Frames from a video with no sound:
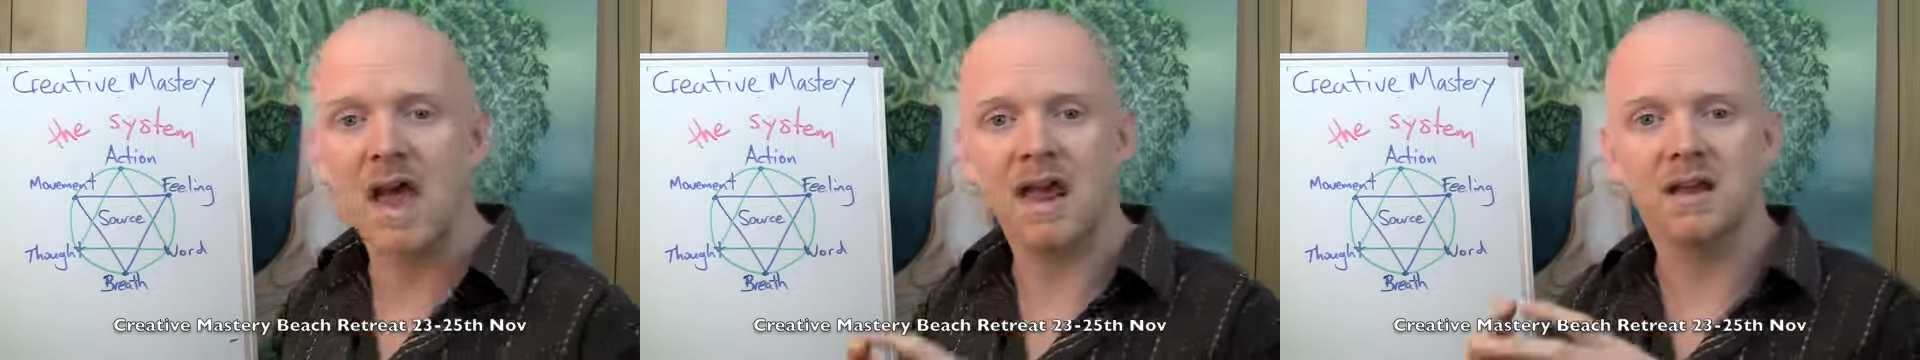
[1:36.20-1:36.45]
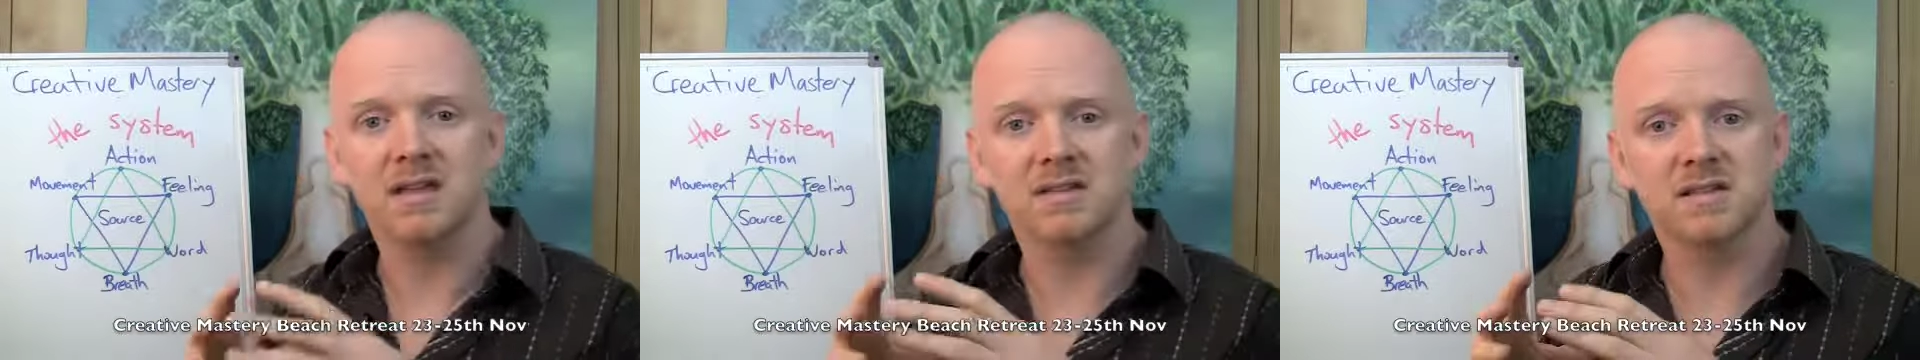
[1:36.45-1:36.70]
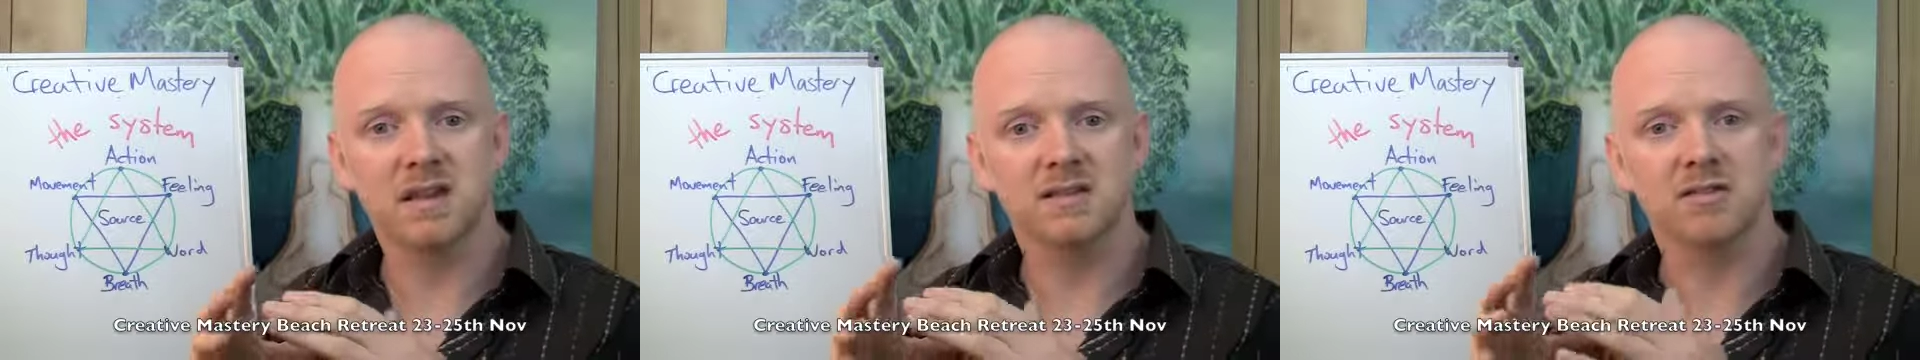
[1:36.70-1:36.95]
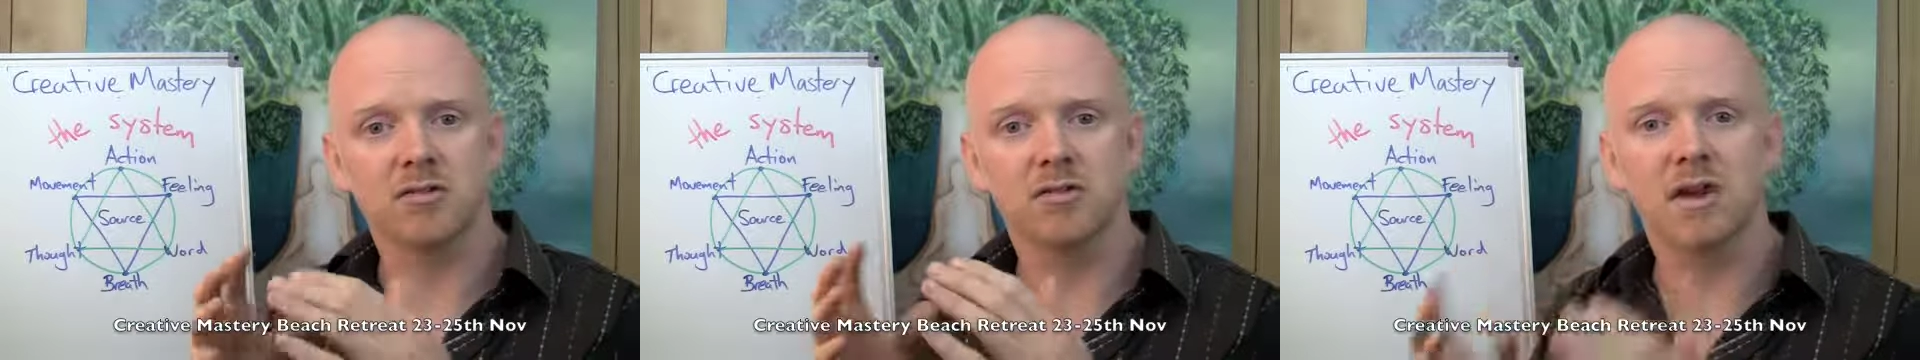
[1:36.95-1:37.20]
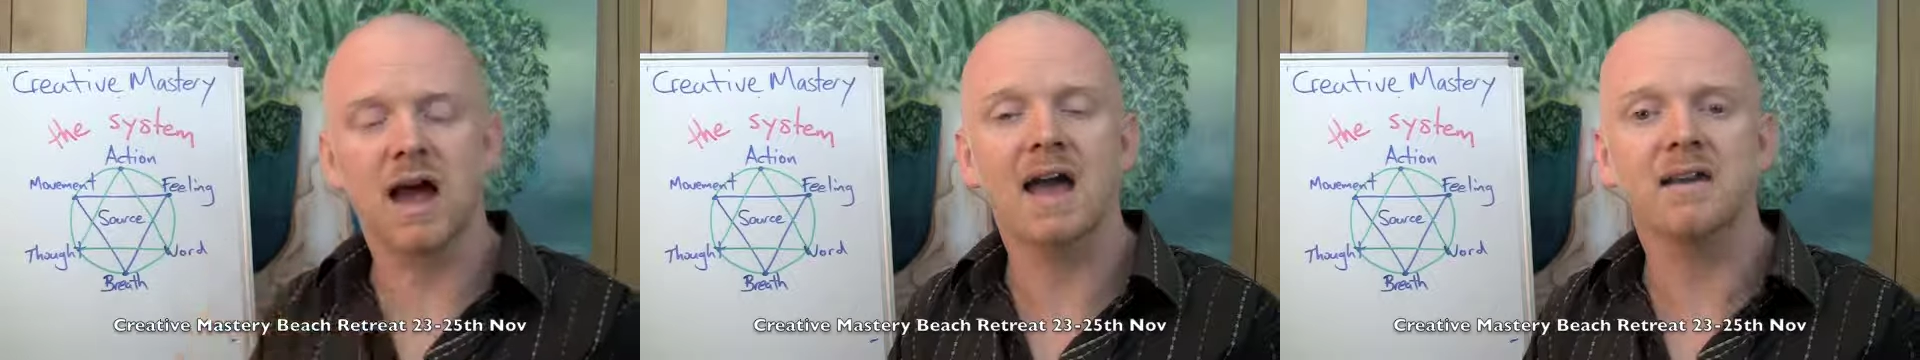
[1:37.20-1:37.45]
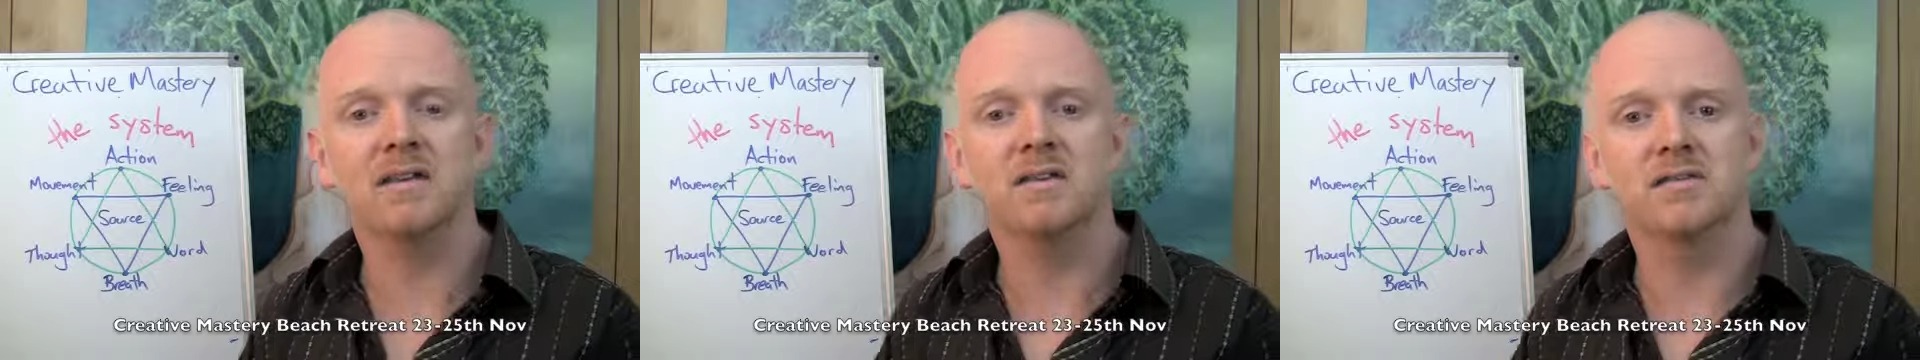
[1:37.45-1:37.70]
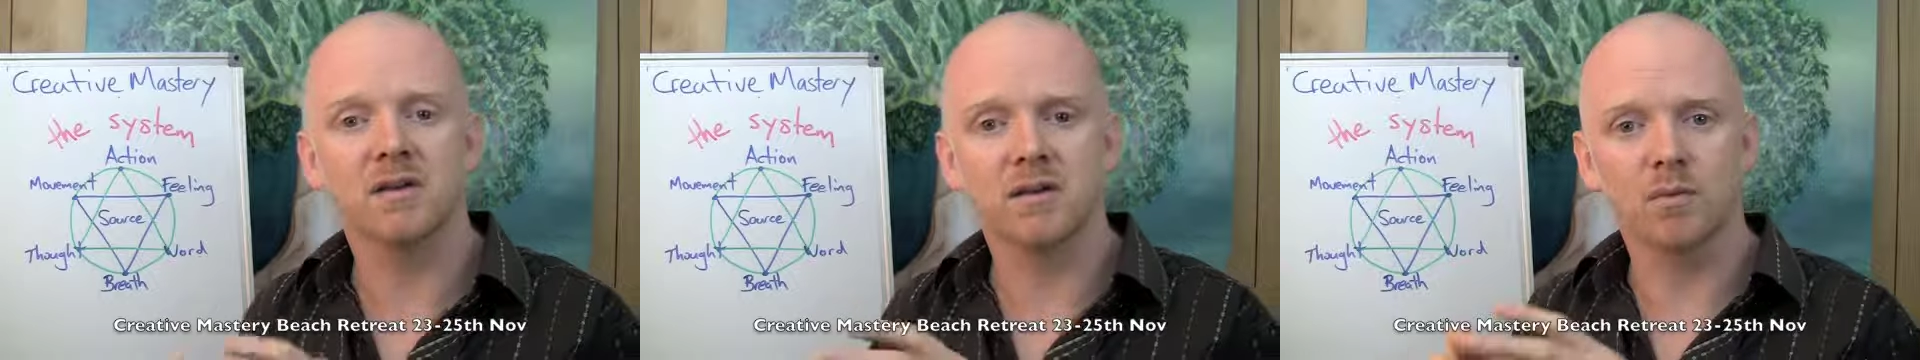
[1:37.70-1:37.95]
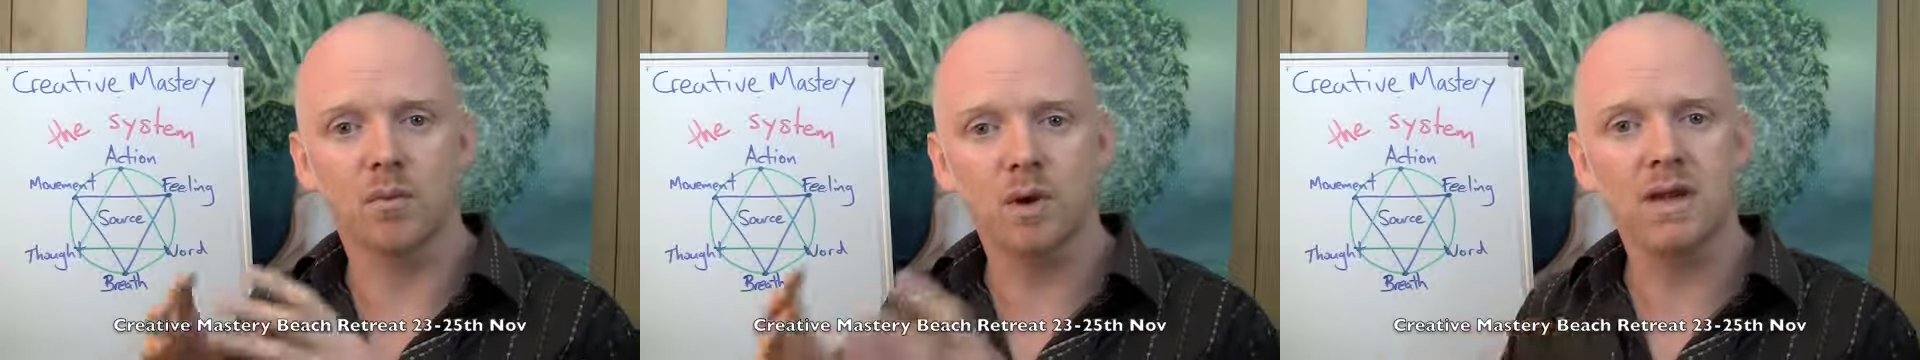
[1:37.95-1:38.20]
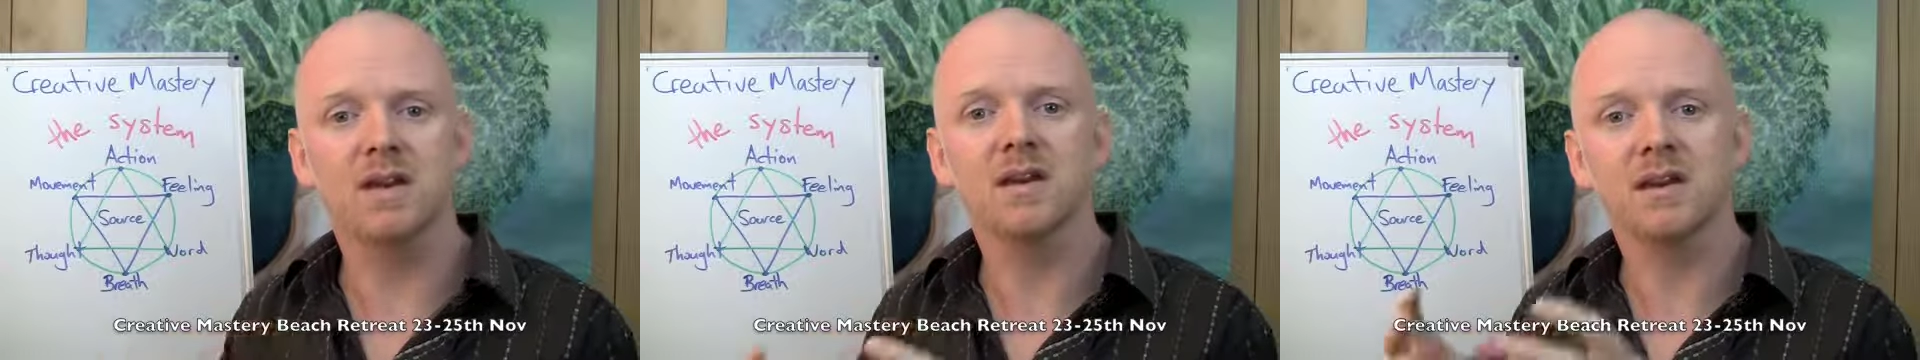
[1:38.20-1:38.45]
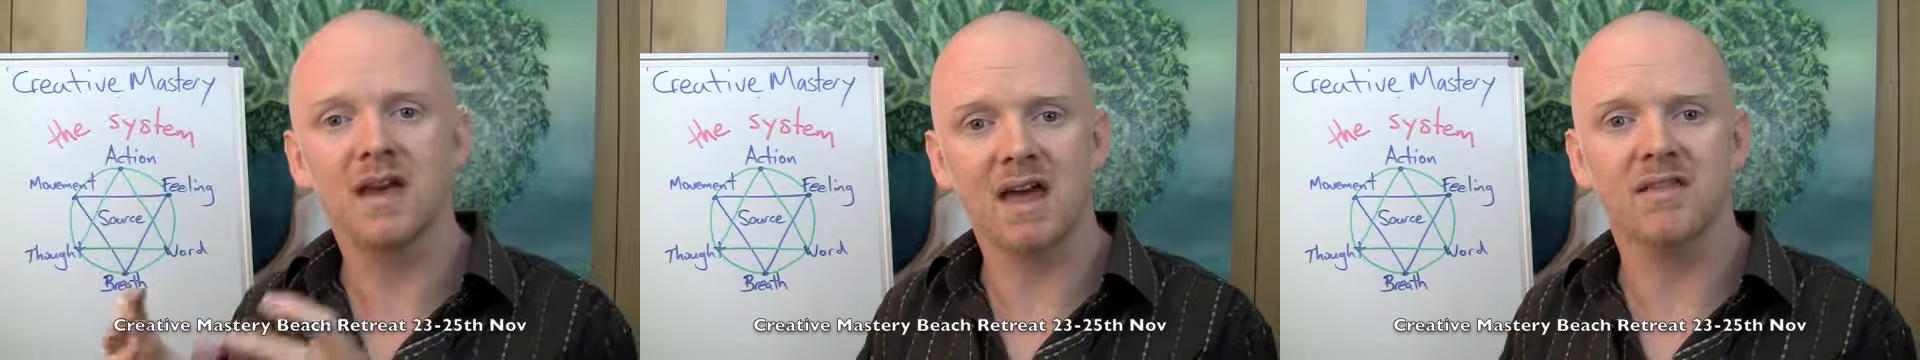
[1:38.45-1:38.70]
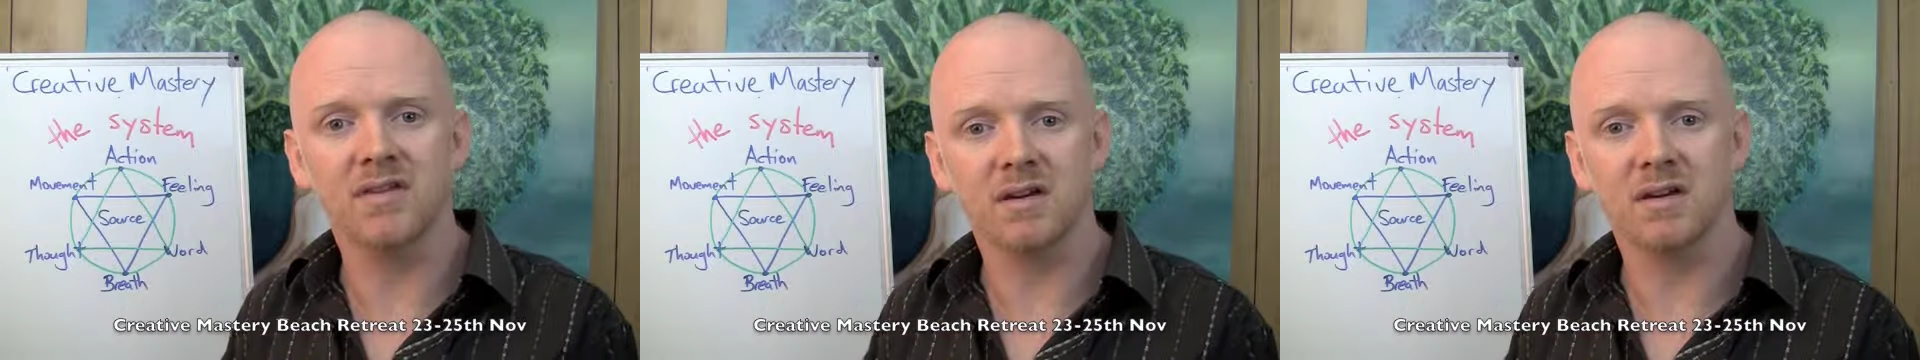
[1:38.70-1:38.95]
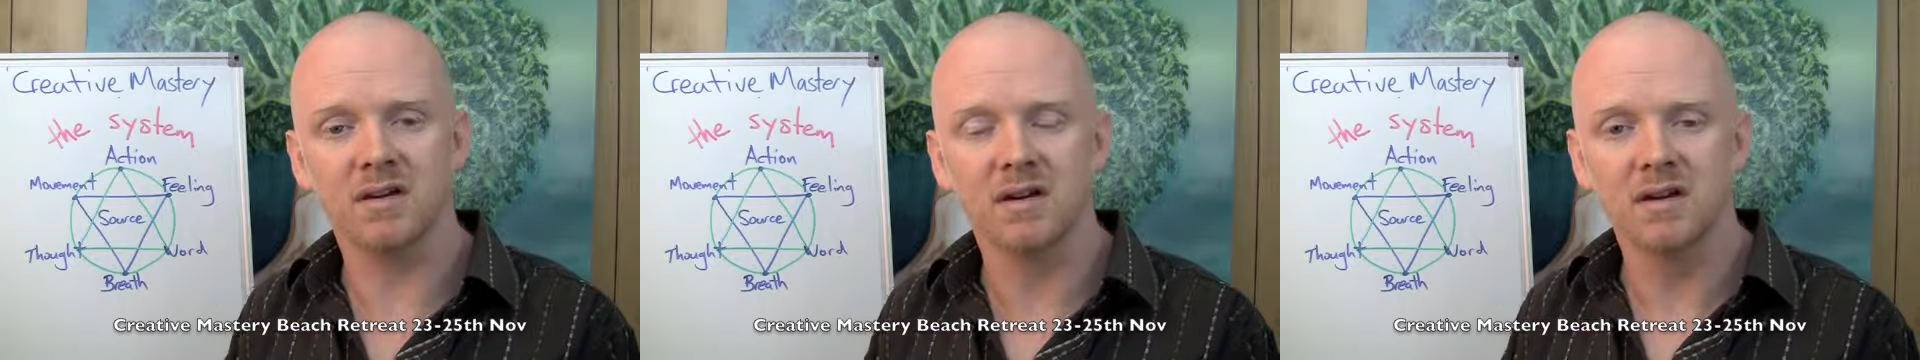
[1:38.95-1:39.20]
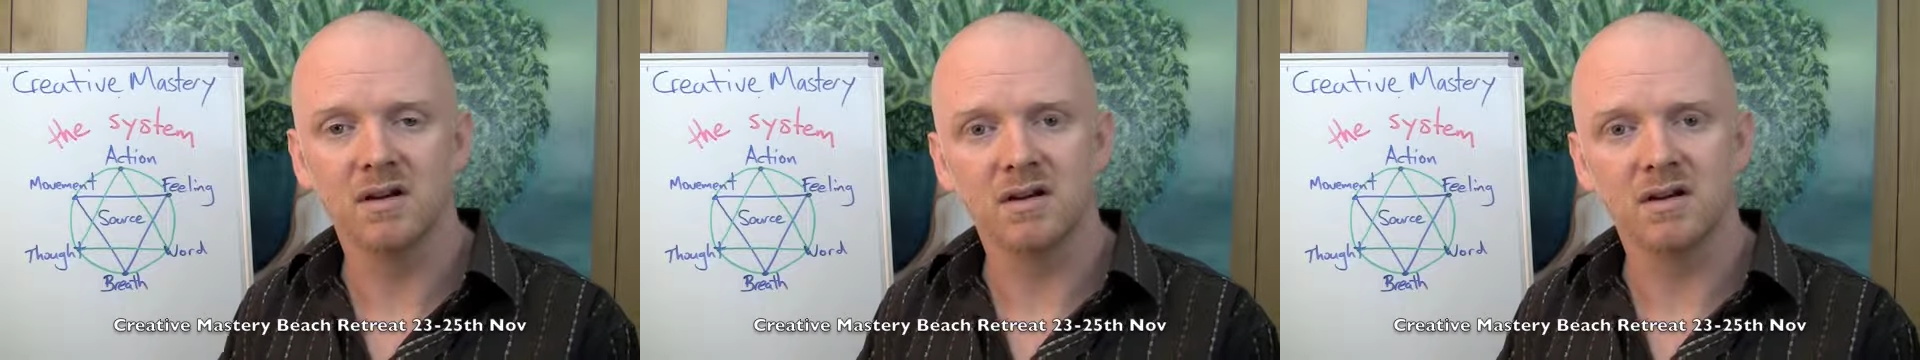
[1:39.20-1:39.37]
and it's created so that we can get the